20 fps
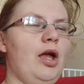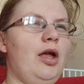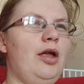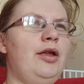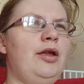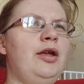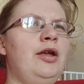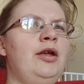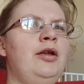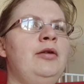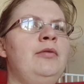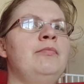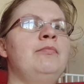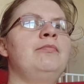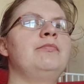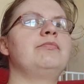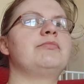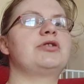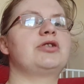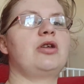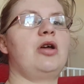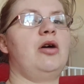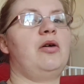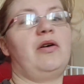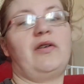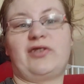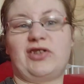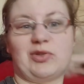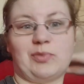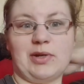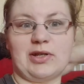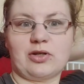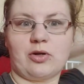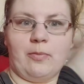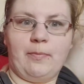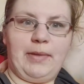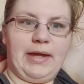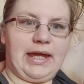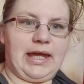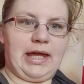So I just went to
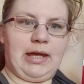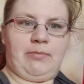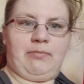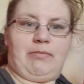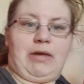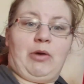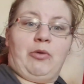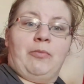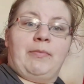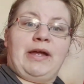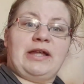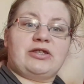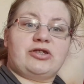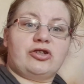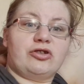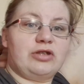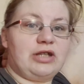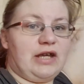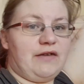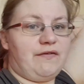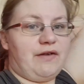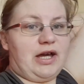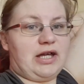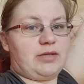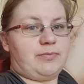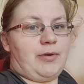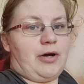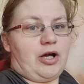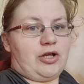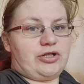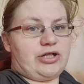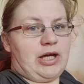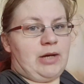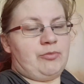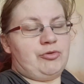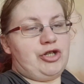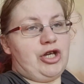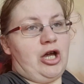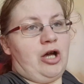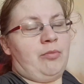go and pick him. I wouldn't be able to do that if I had a
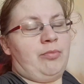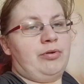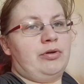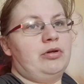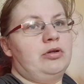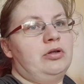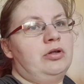part-time job.